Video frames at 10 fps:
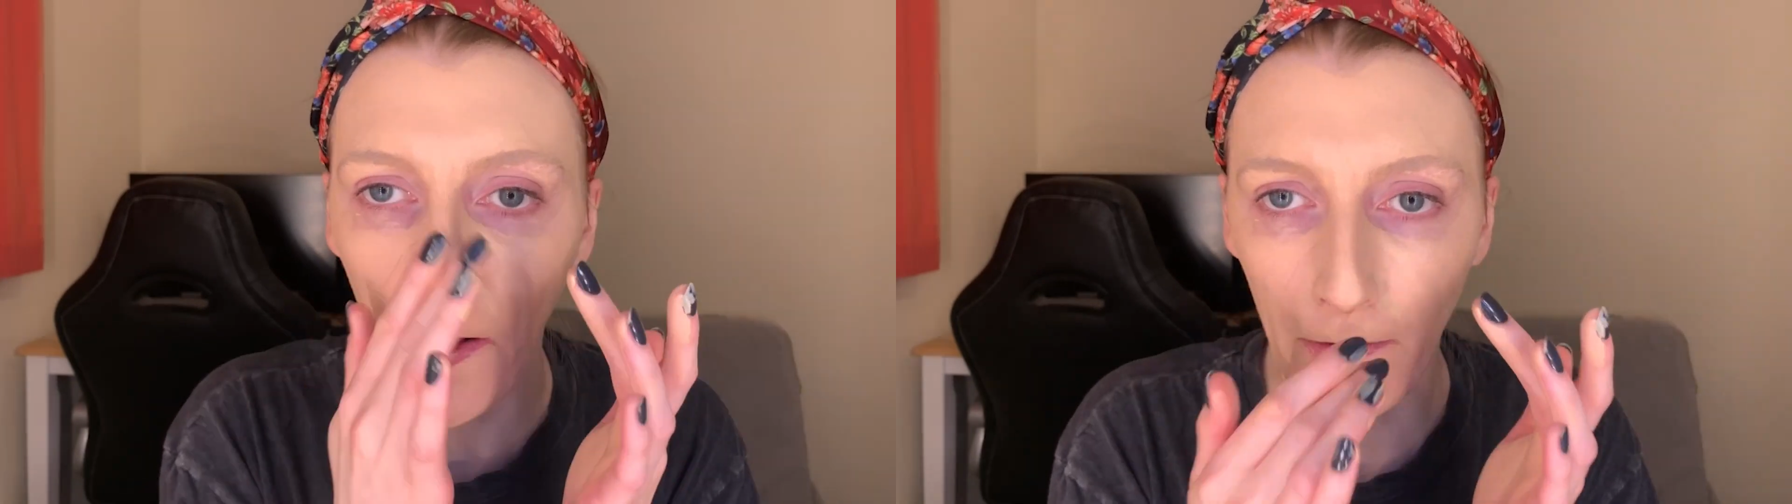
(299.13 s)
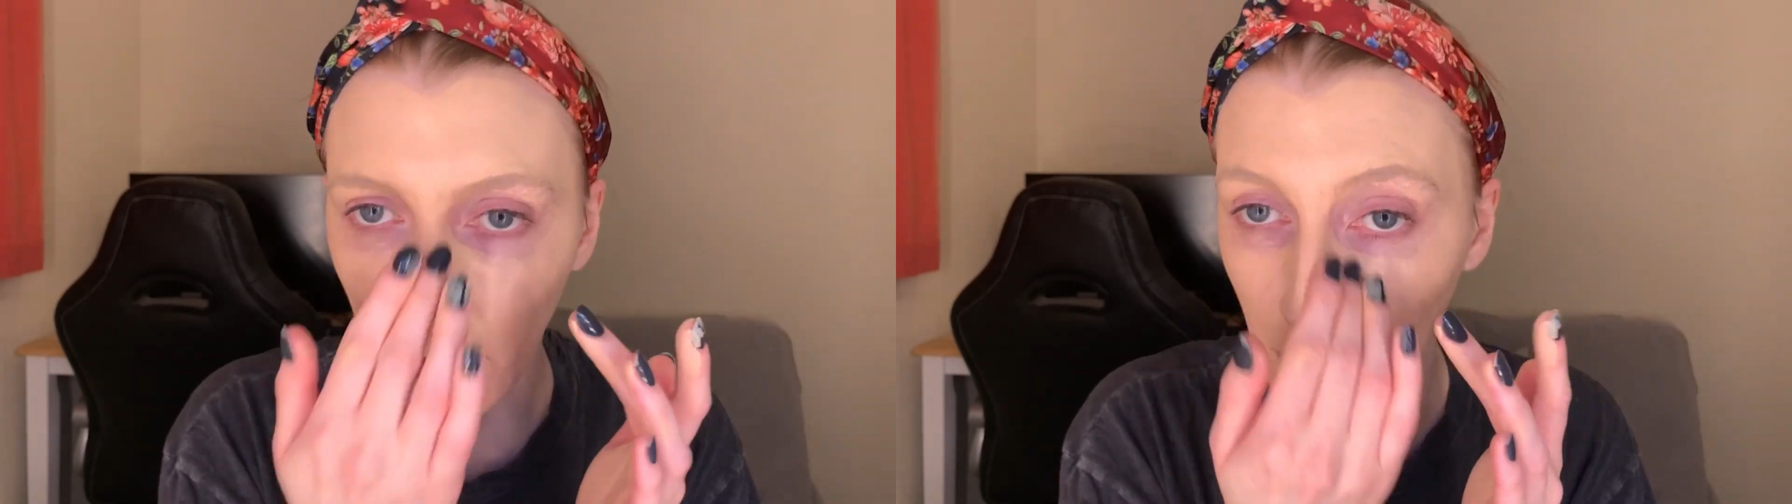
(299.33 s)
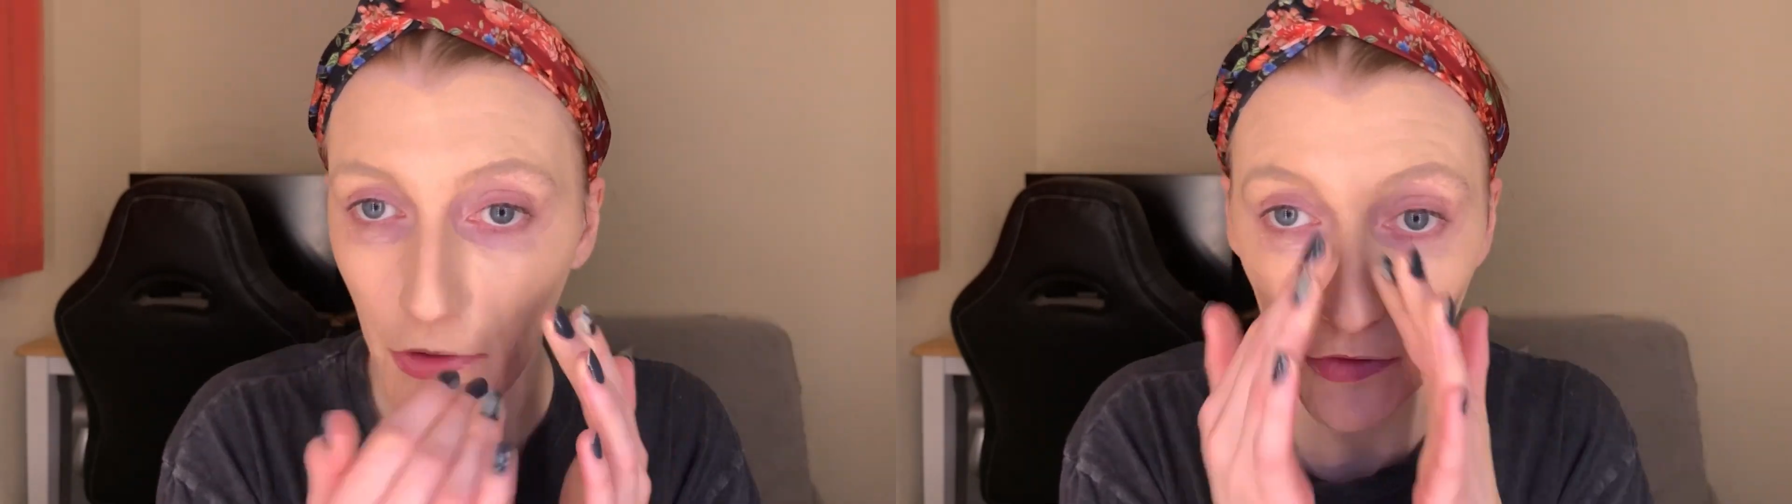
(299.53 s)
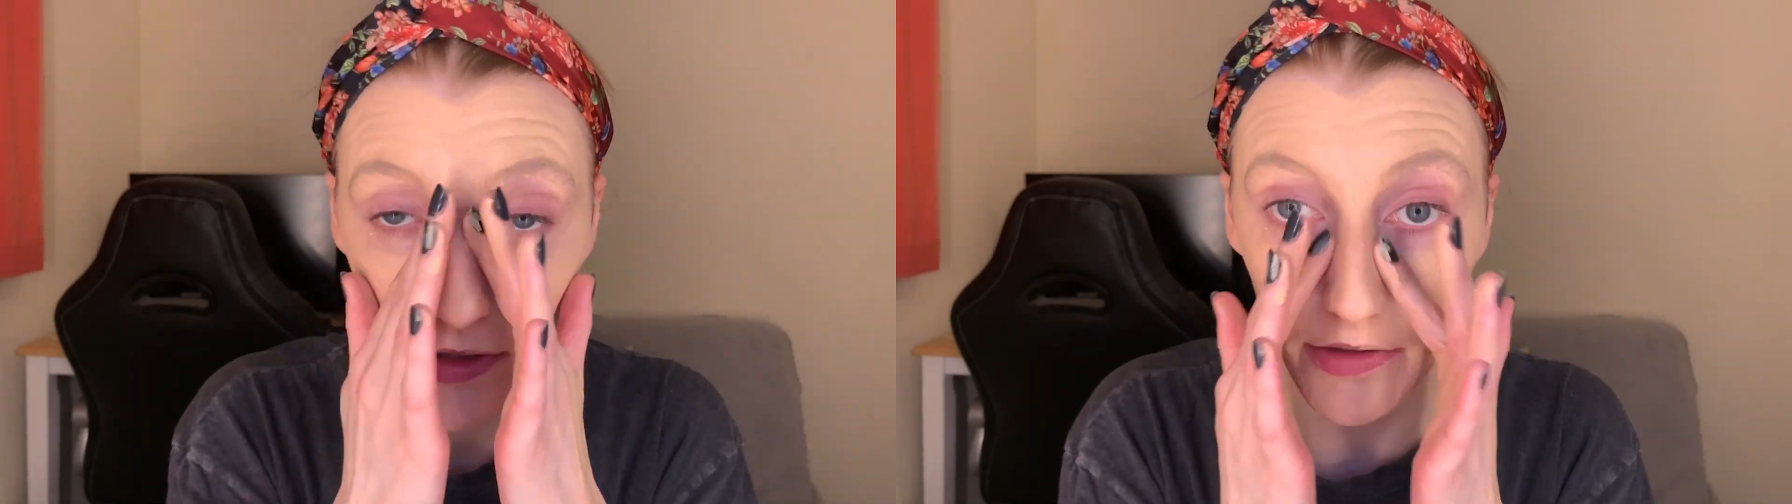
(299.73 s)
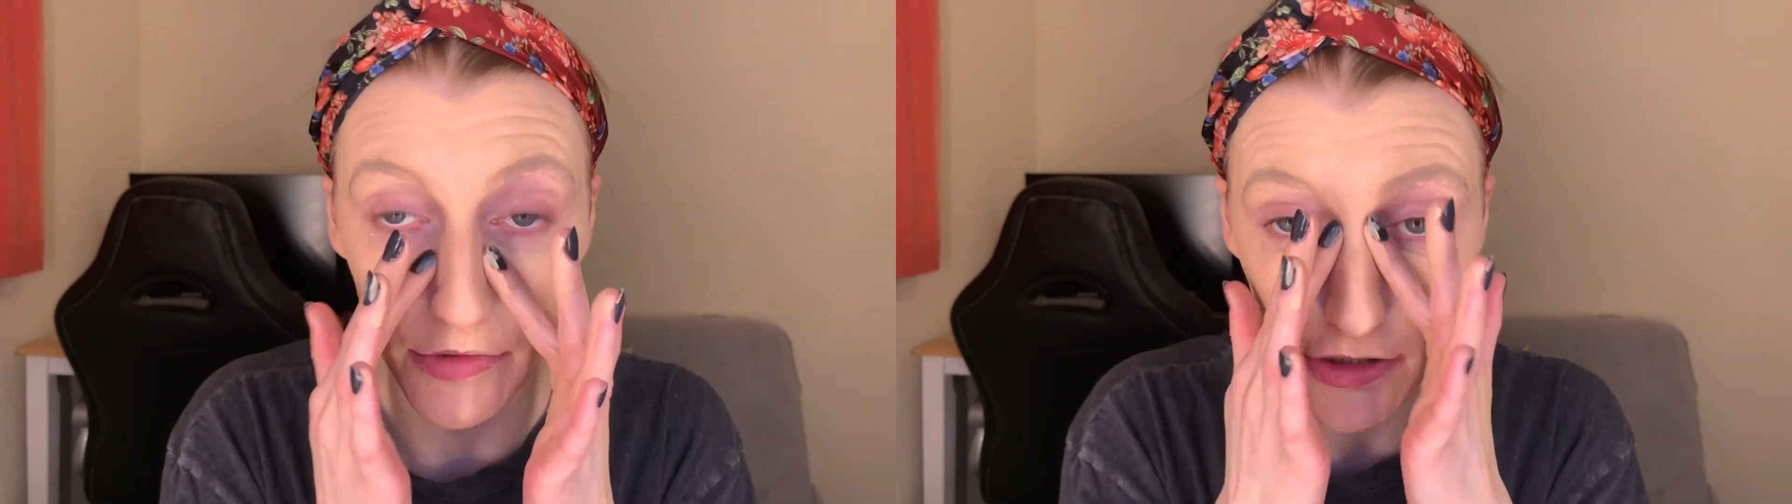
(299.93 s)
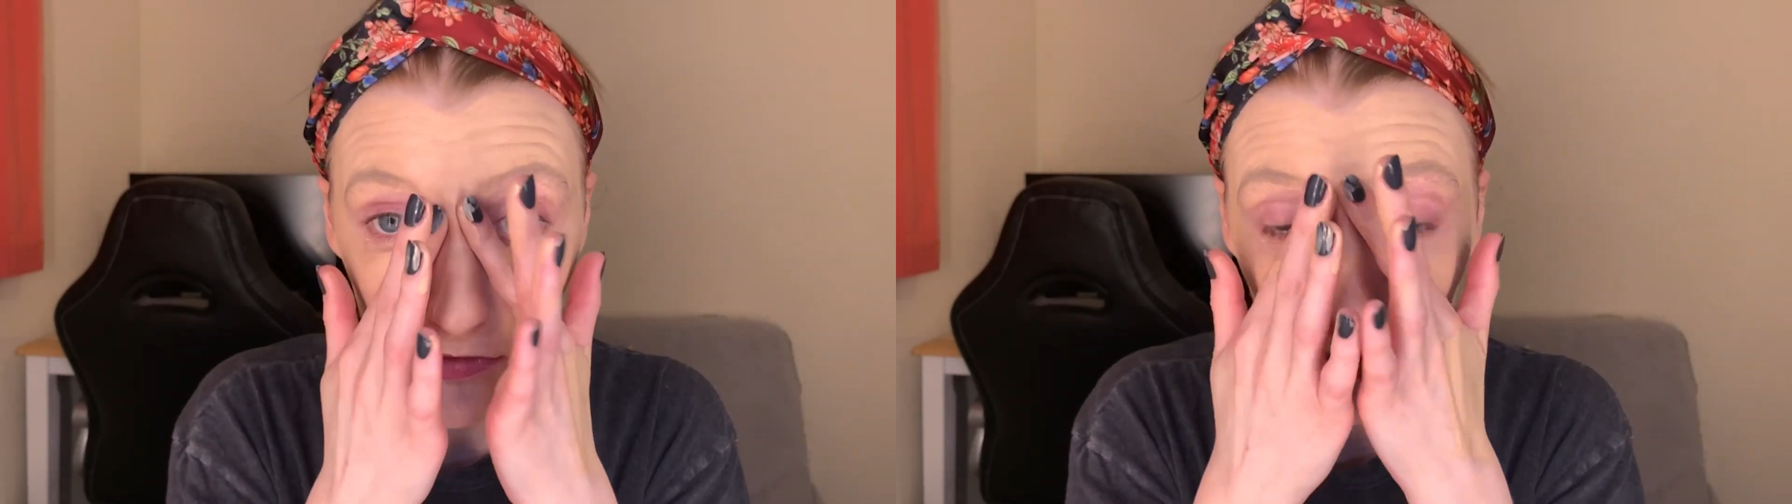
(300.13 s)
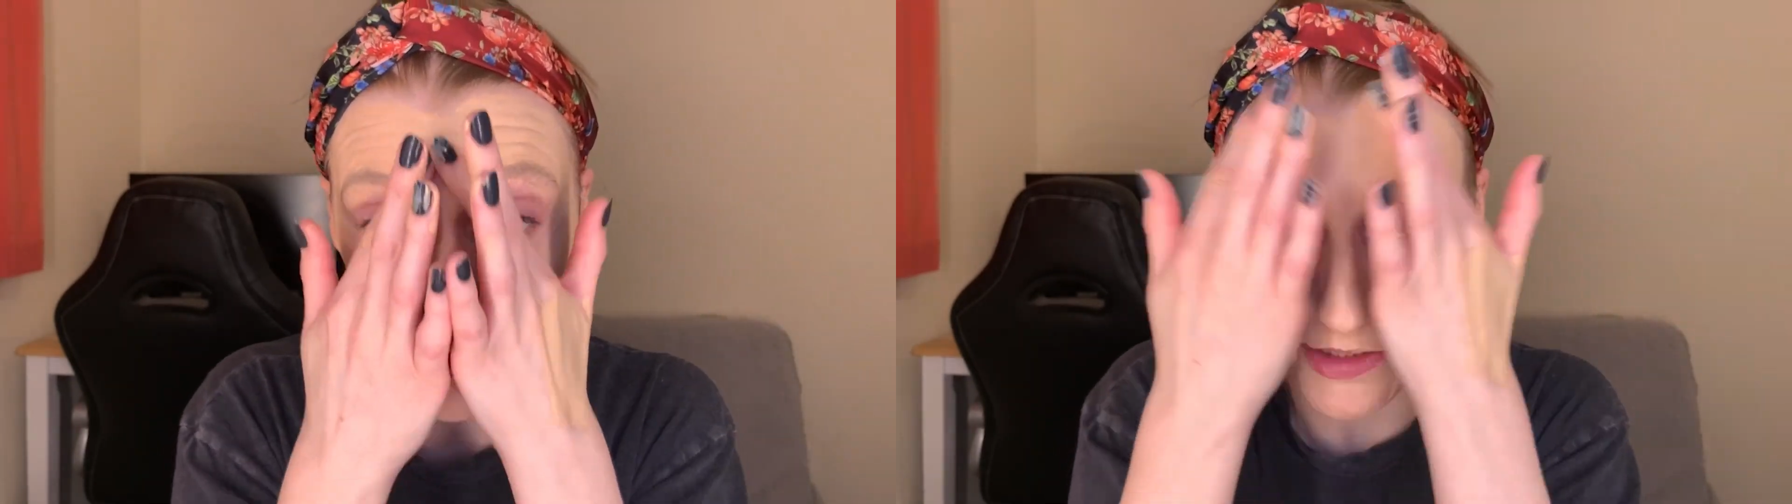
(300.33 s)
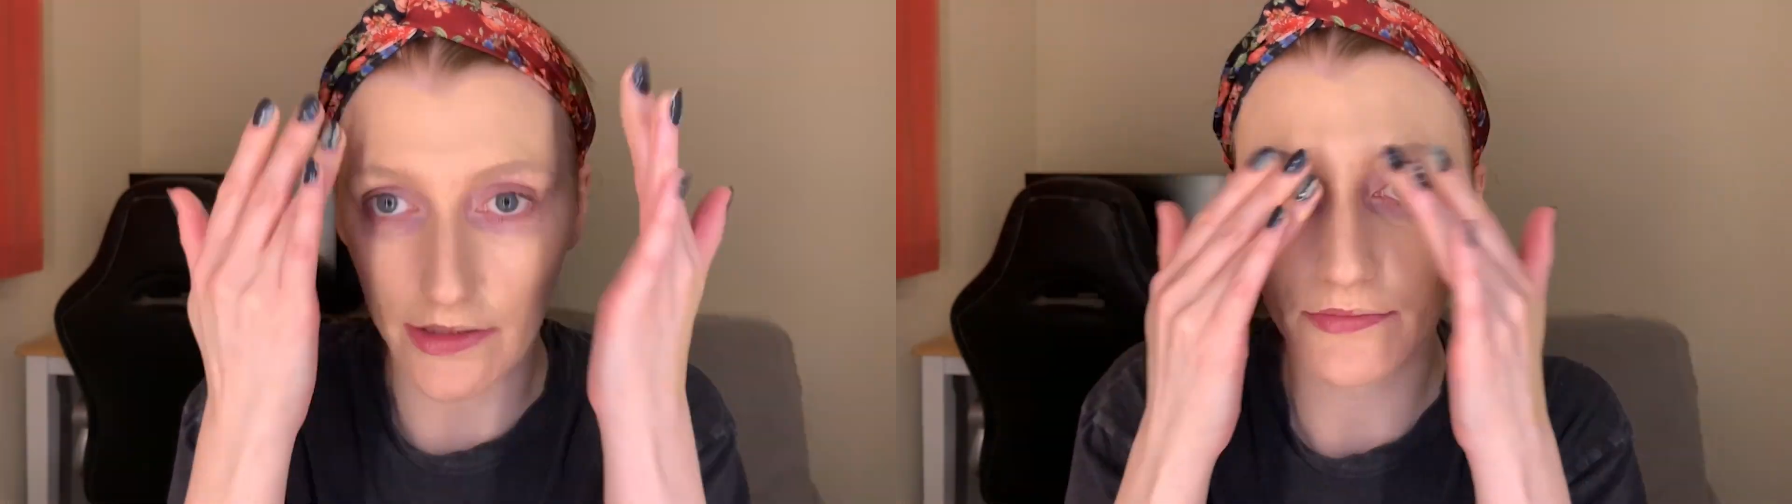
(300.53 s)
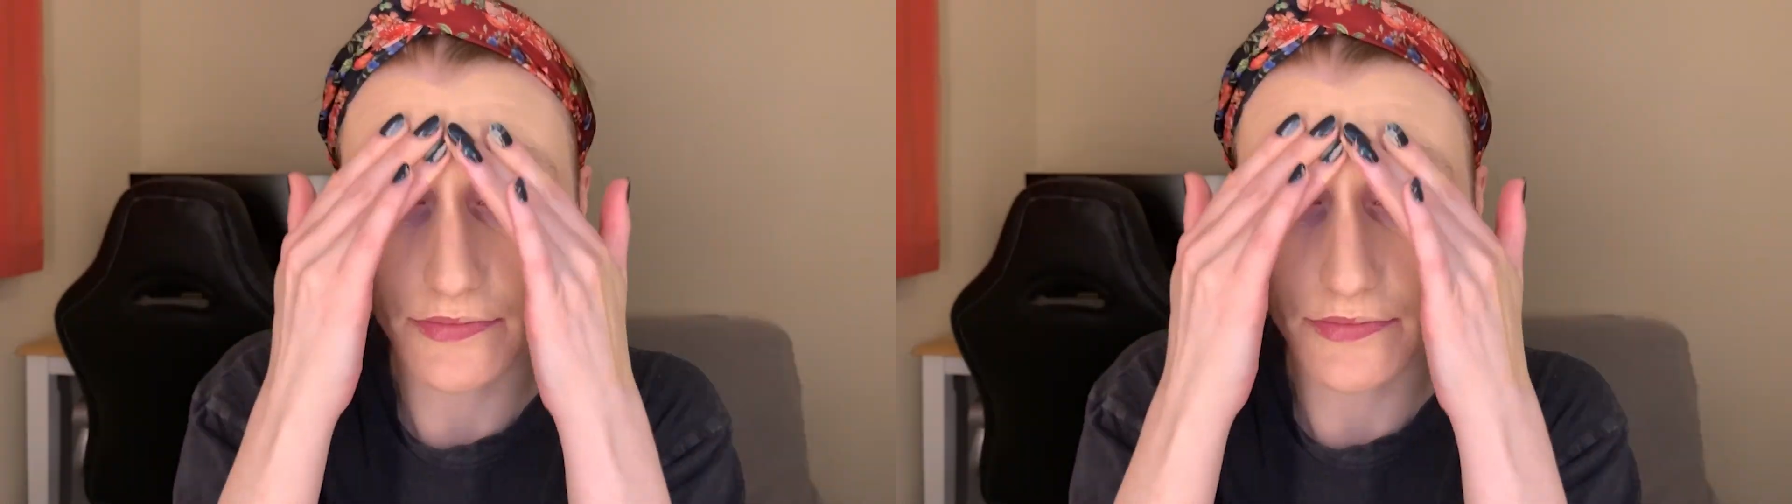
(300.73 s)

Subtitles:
We're cool that we're just rolling.